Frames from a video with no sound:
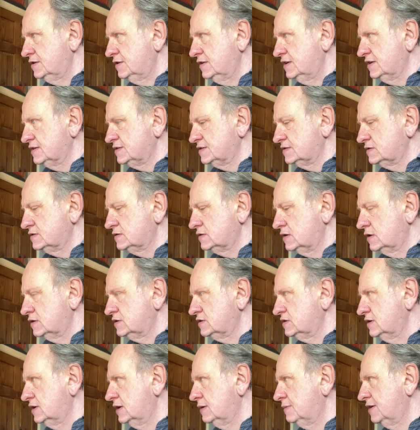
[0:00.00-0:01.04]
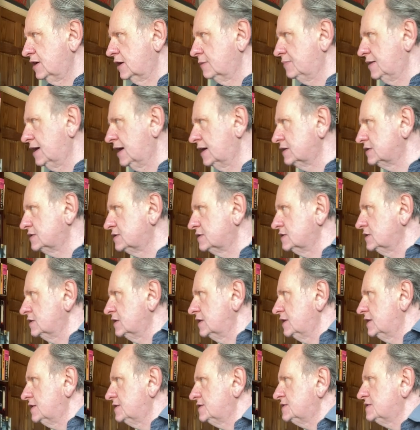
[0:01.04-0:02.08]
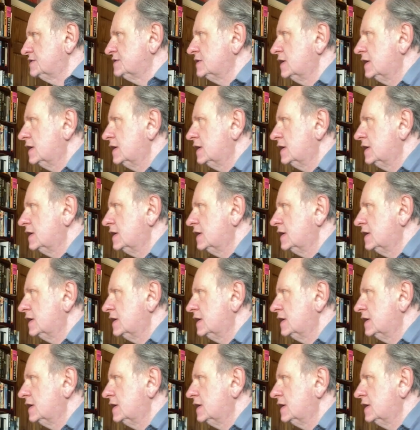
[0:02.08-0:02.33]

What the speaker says: this. Actually, let me go back to this,